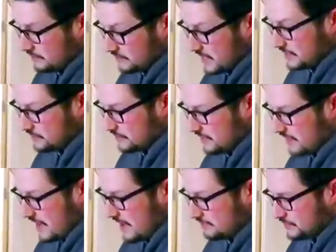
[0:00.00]
I was
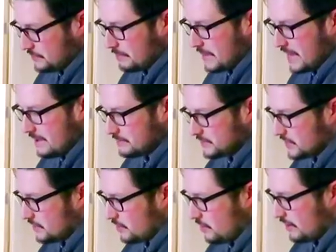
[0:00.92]
actually, I have some in my
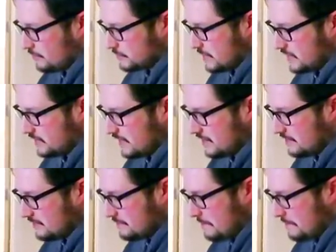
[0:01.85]
Amazon card I was about to get.